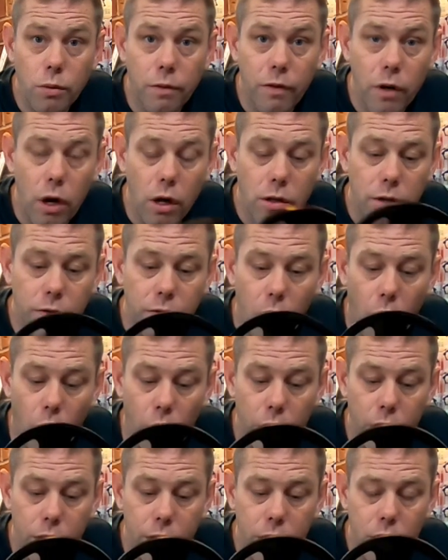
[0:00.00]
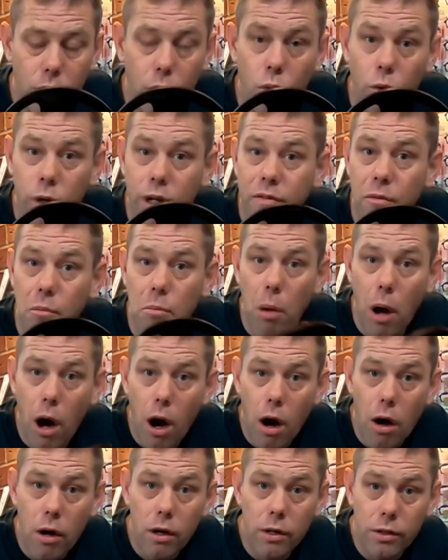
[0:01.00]
with lots of iron, or even
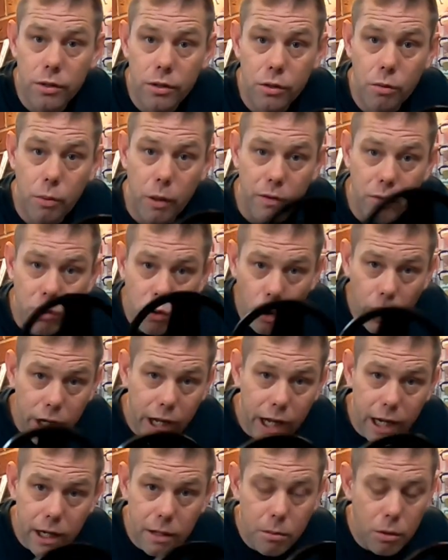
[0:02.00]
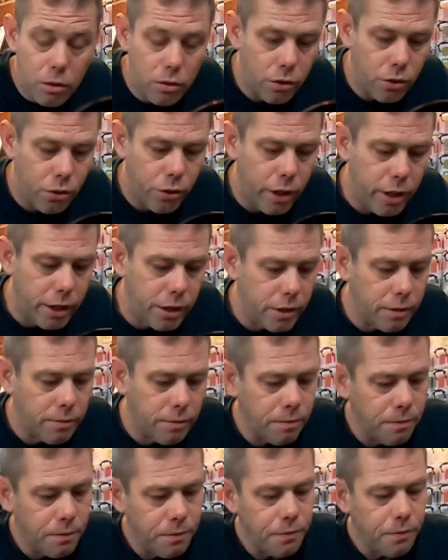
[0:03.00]
parklands where you're trying to get in amongst the trash.
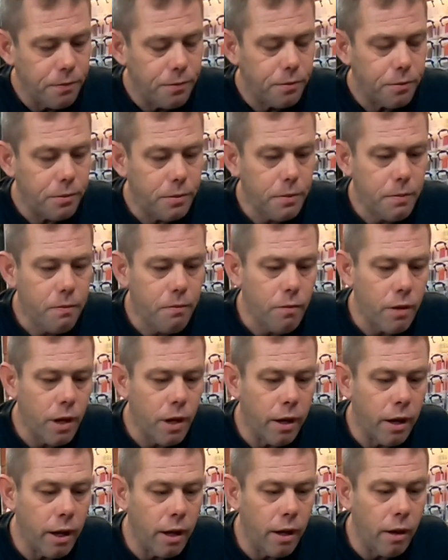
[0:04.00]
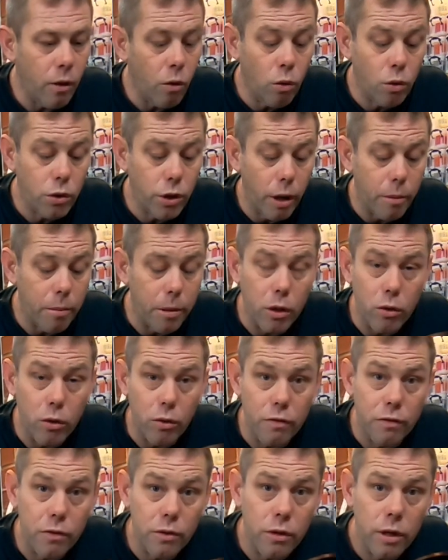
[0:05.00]
Also, it'd be good
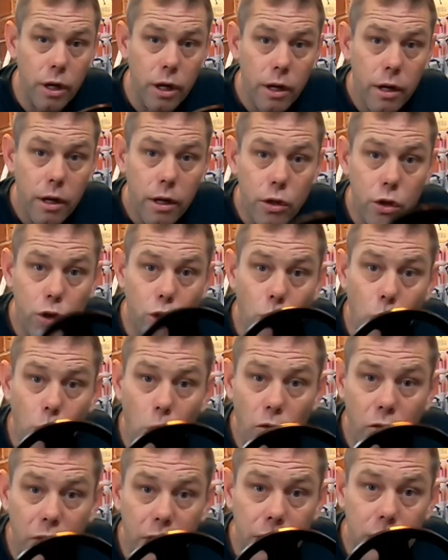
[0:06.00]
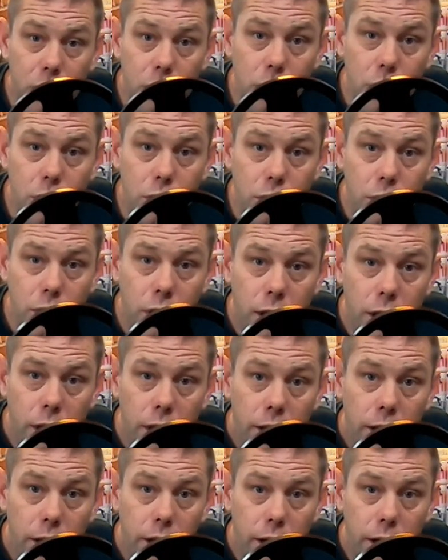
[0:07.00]
for stubble fields,
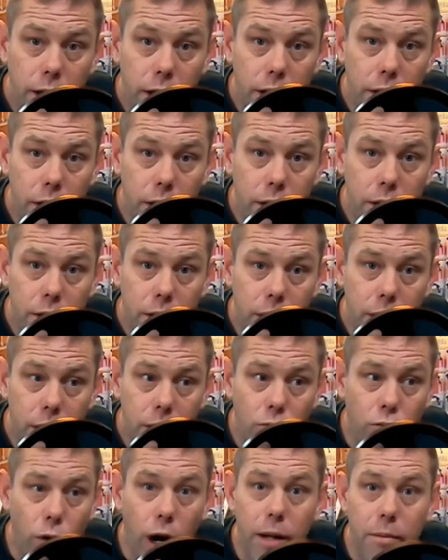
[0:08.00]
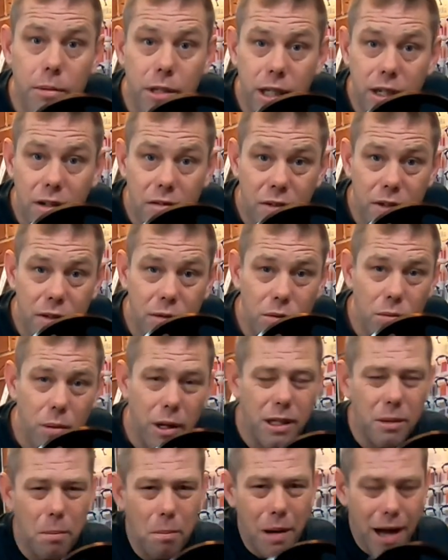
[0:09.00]
rapeseed fields where
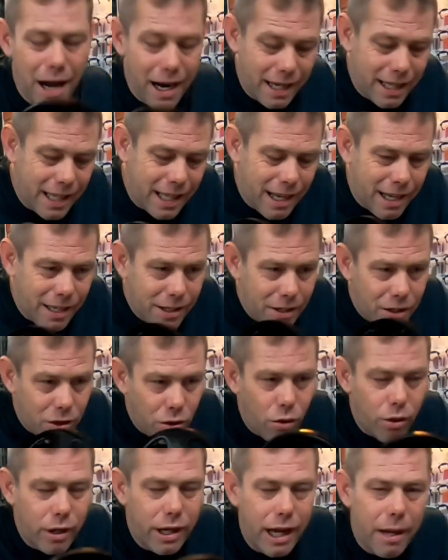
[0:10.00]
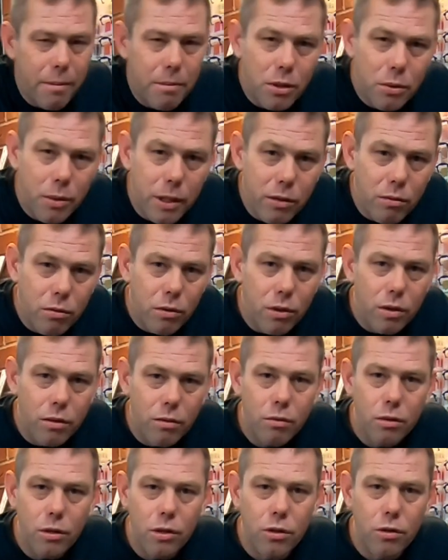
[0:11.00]
it's a pain in the ass and you're trying to get in between
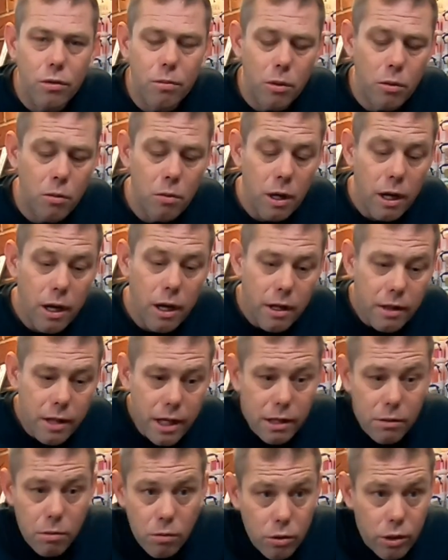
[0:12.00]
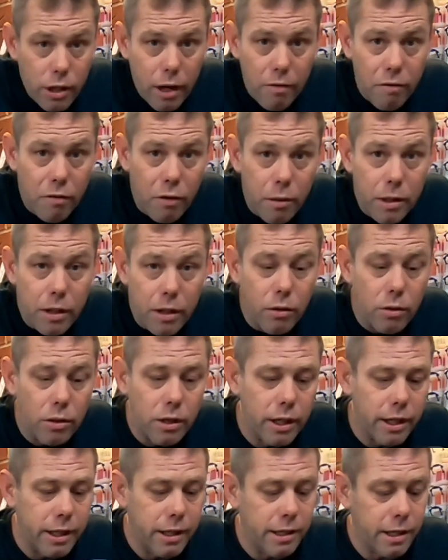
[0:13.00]
all the stubble. This will just get through it nice
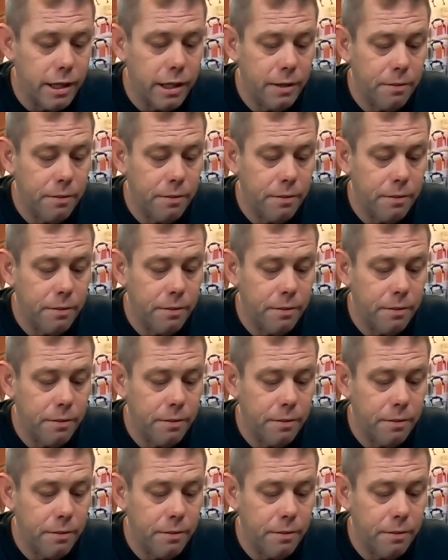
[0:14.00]
and easy.